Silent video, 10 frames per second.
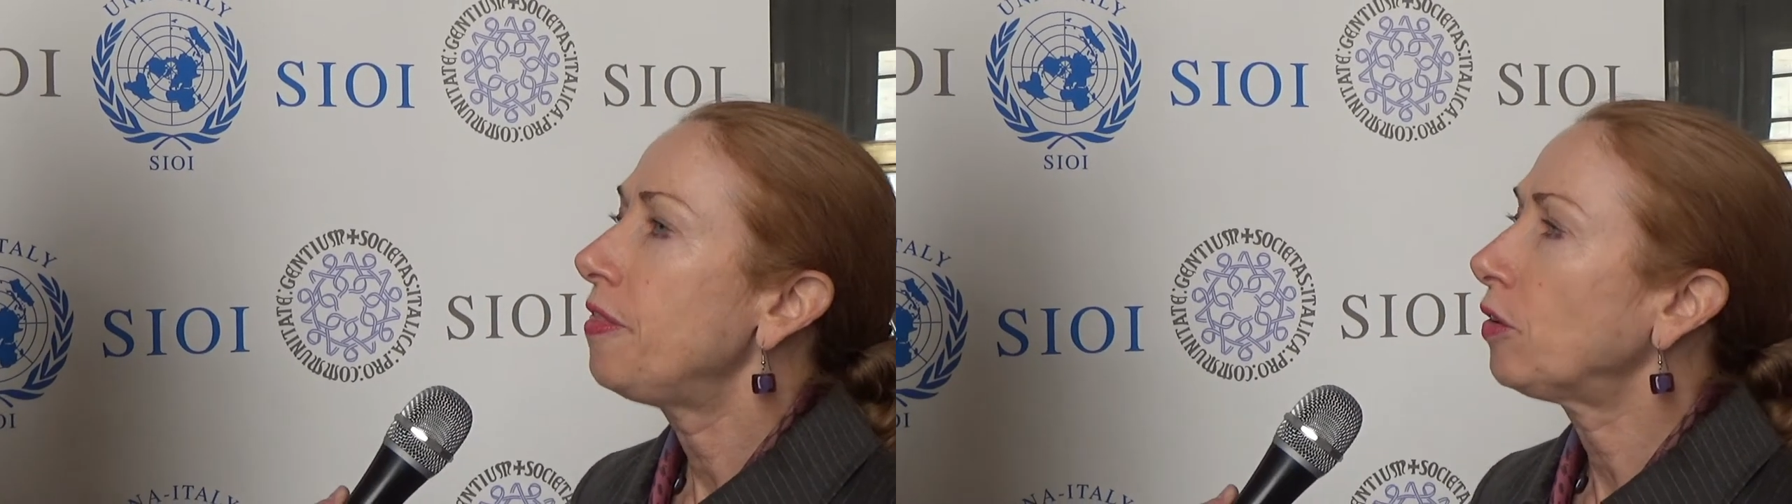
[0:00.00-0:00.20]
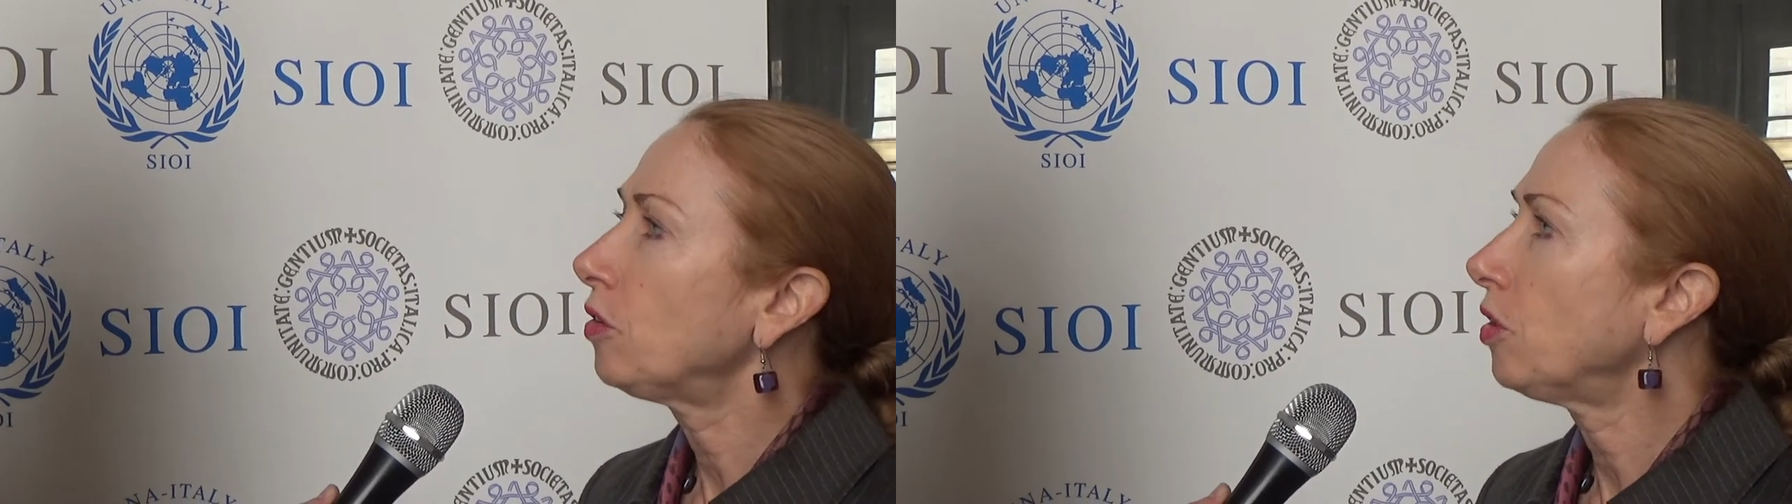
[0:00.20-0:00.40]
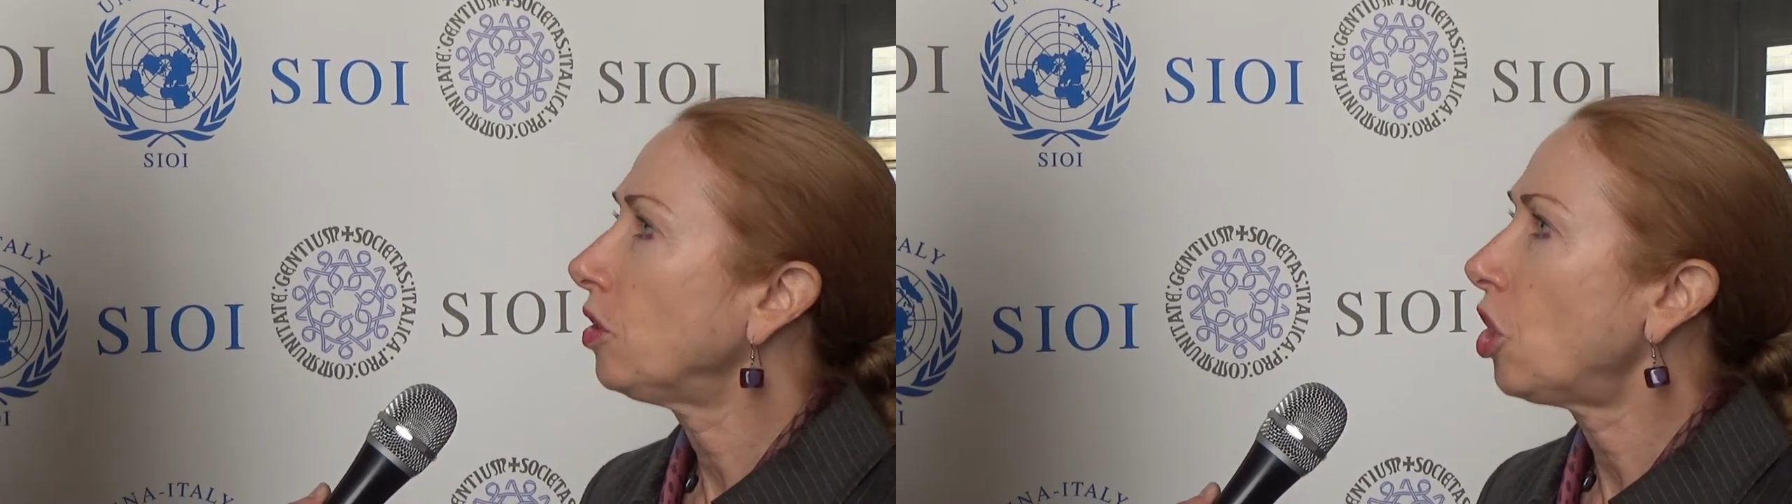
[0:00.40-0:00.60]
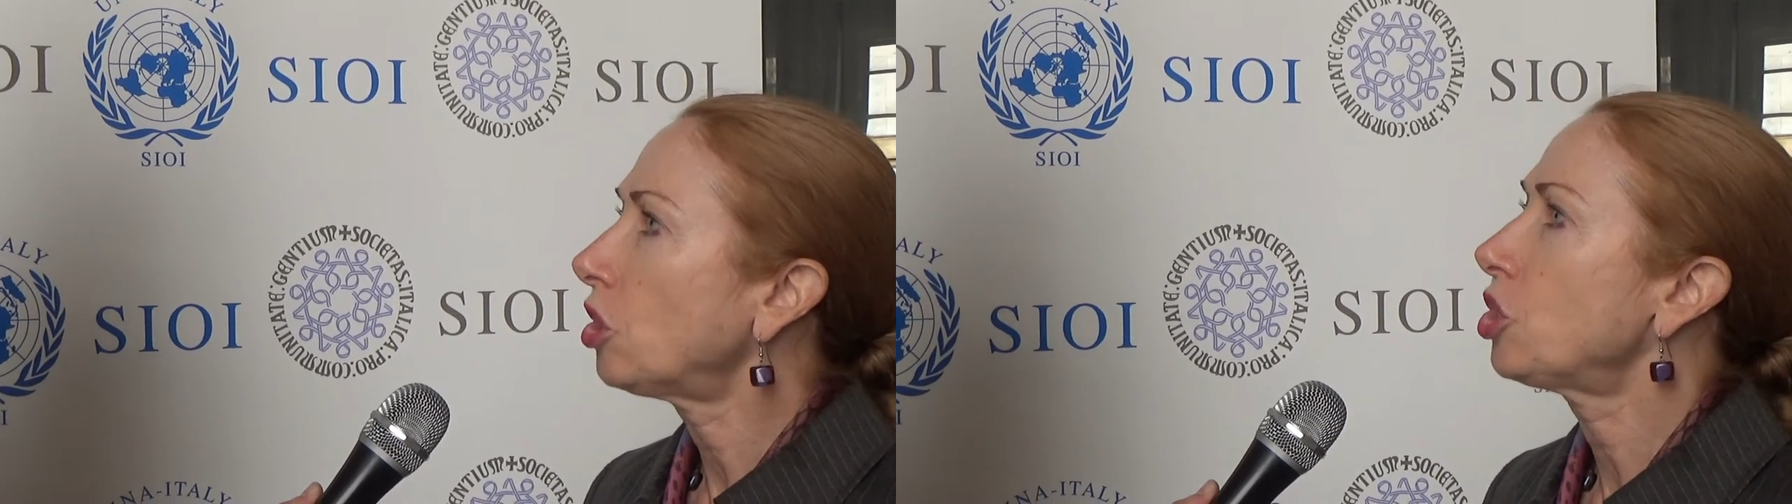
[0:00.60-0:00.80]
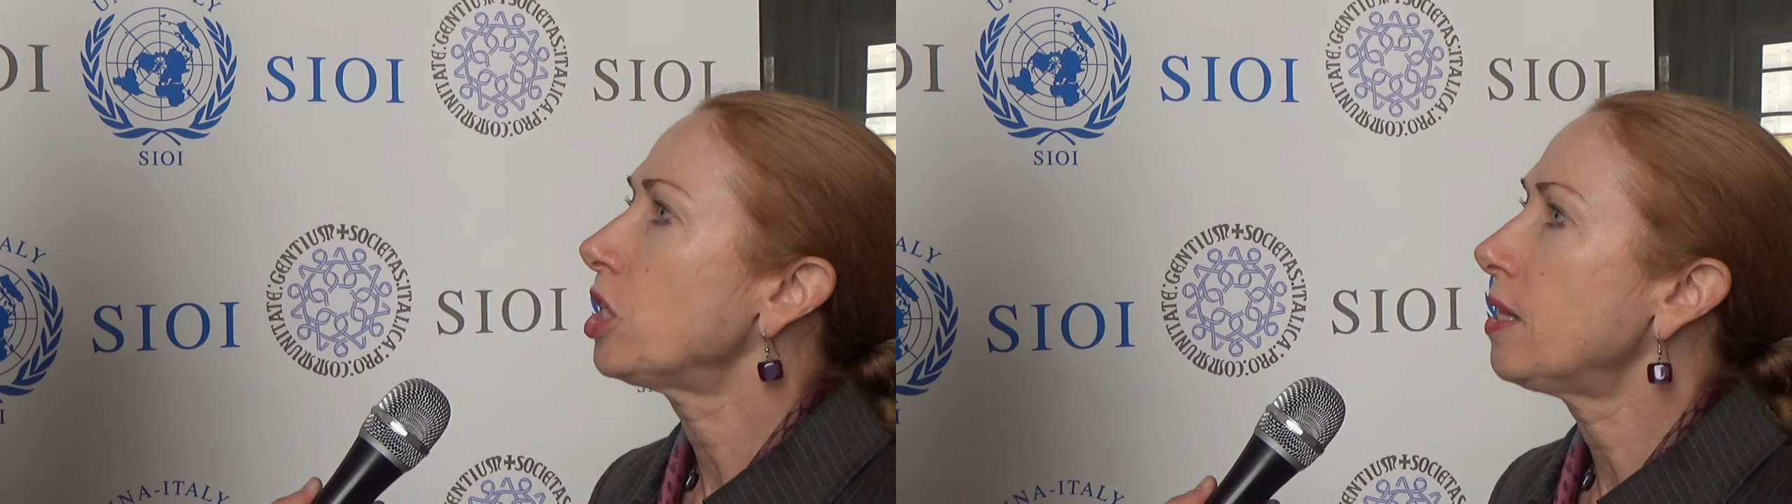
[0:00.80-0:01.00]
They're
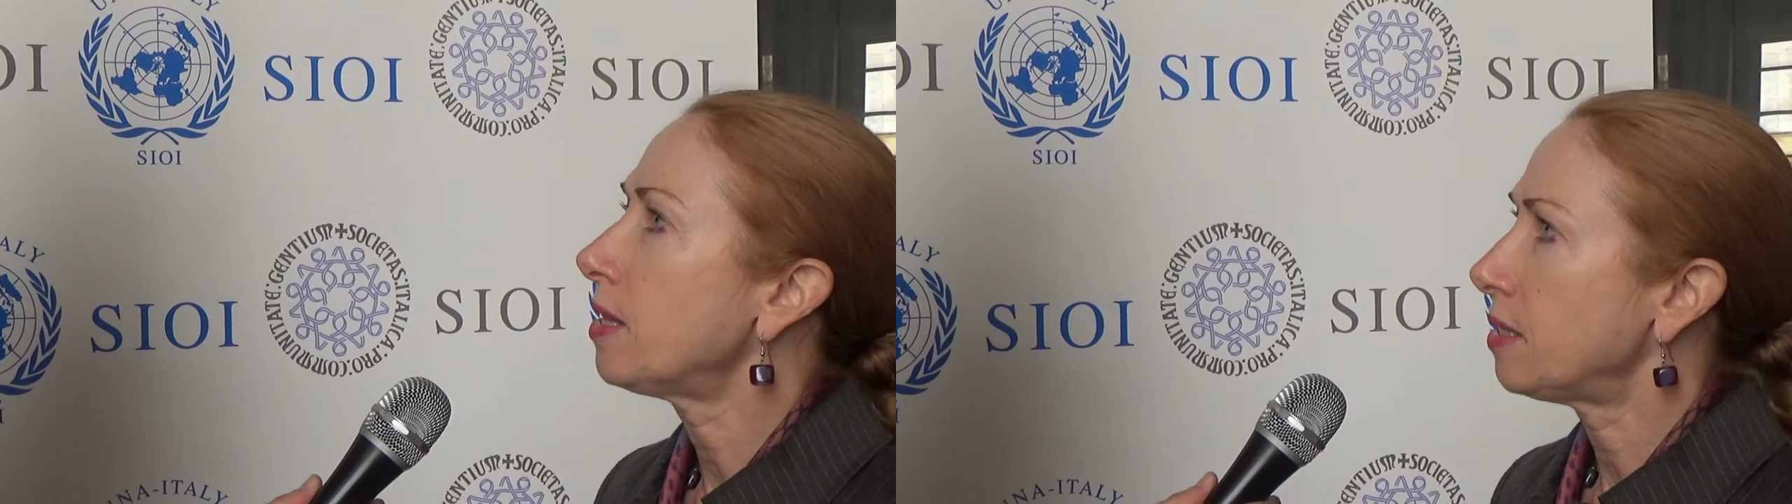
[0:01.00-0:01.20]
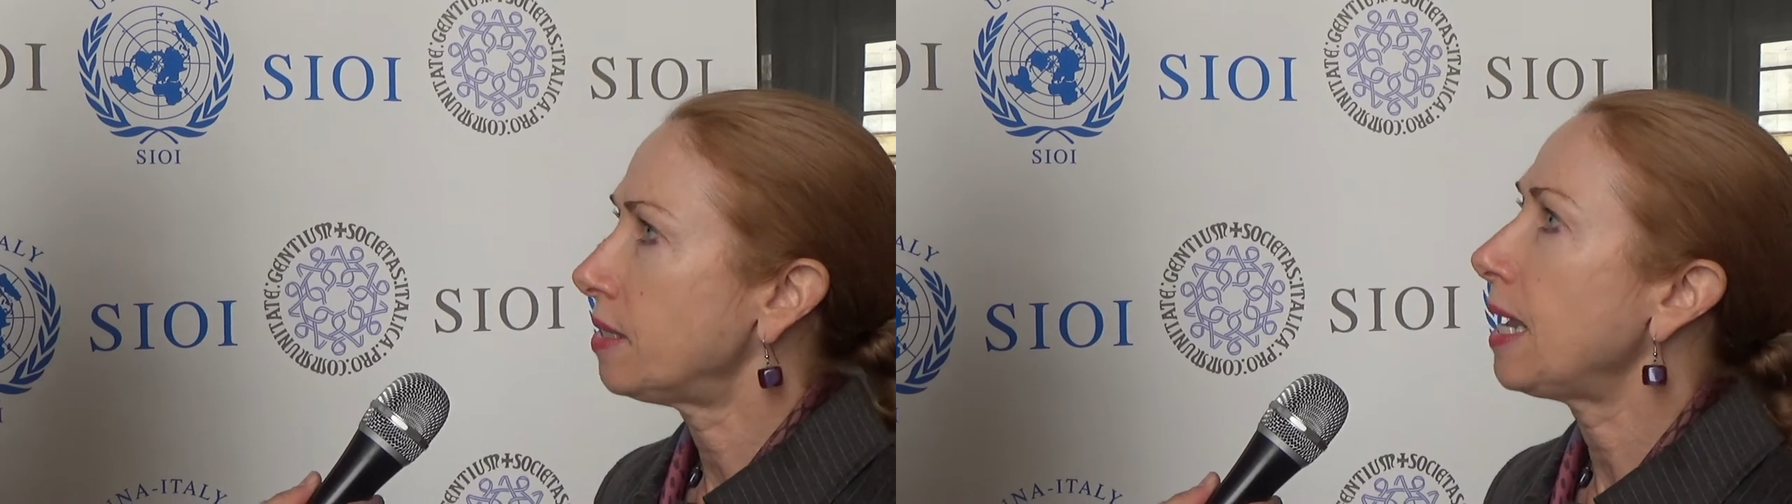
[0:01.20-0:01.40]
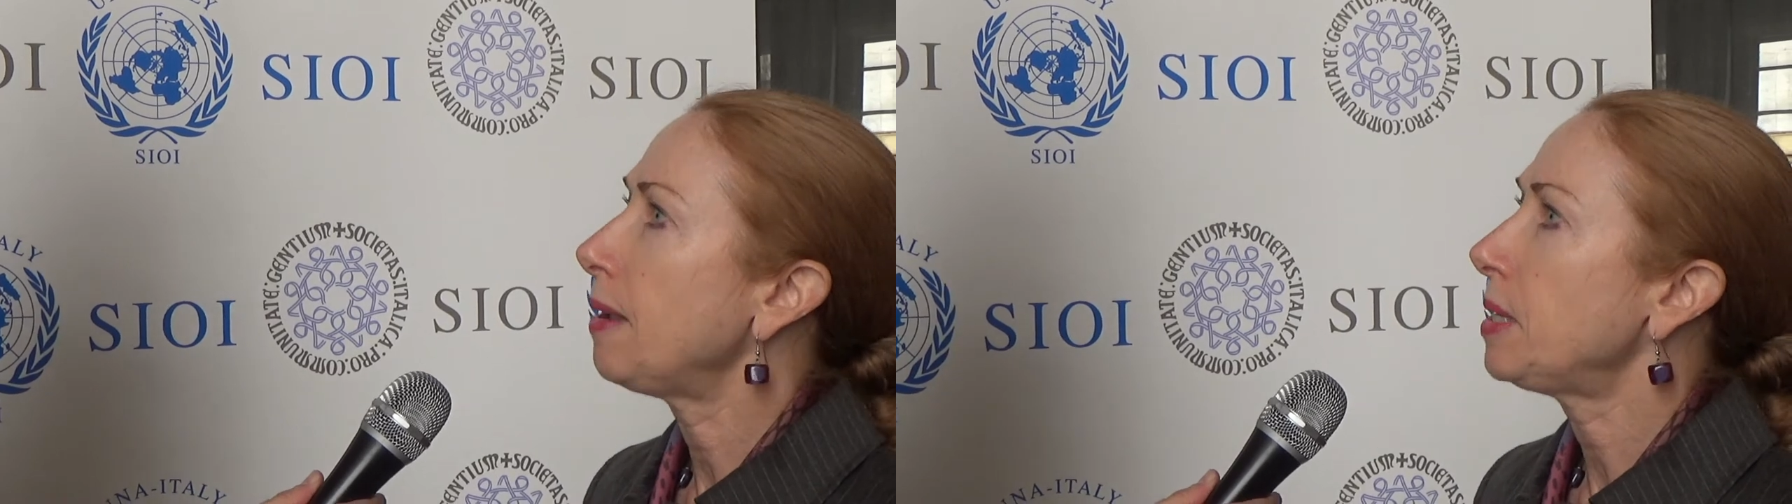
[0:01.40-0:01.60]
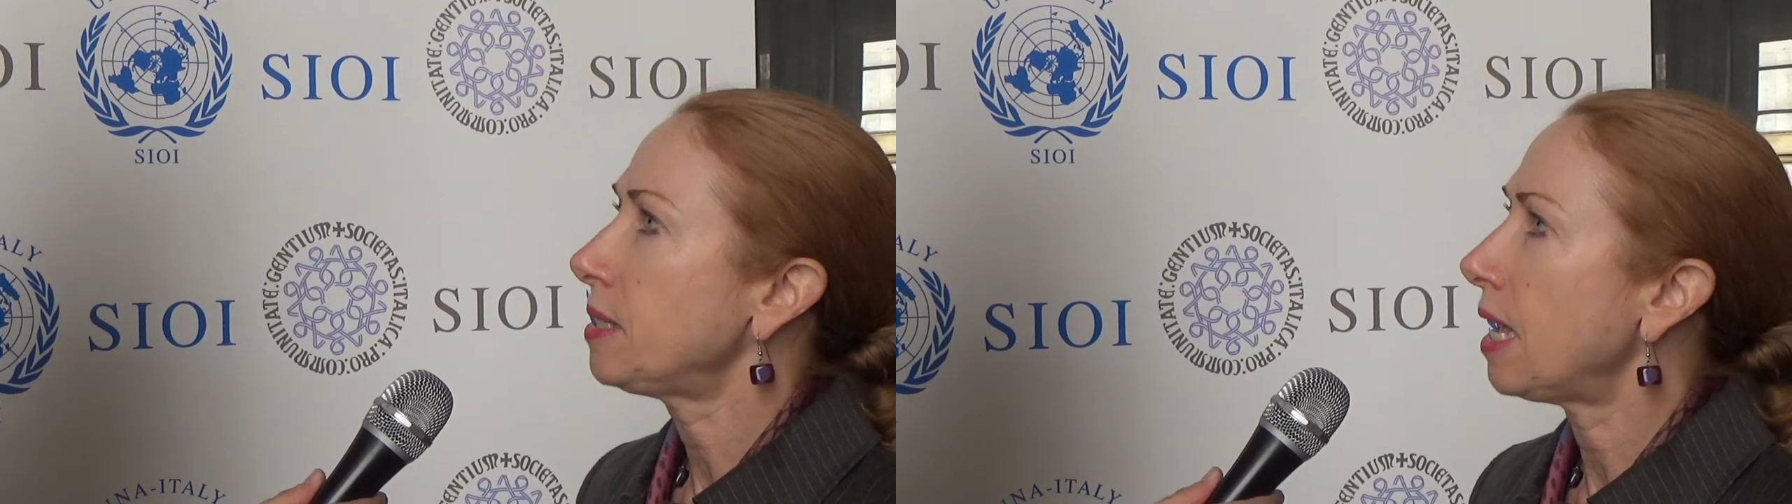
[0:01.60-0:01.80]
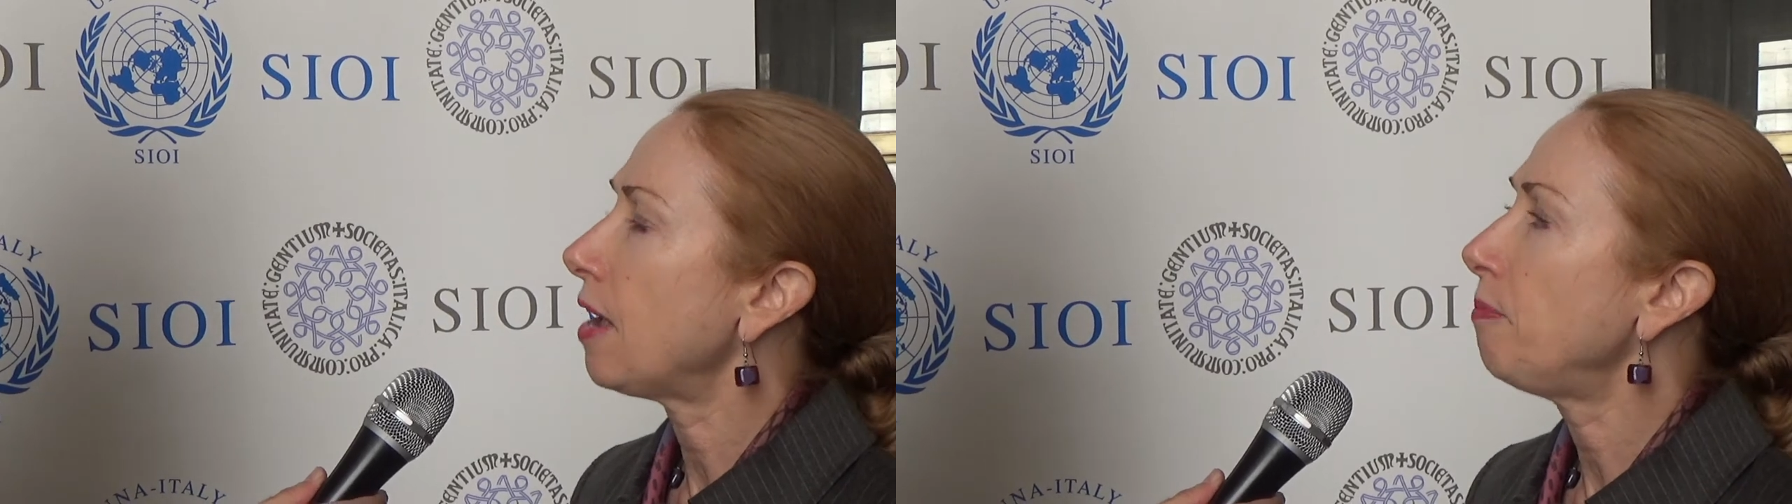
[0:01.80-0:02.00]
largely the same as they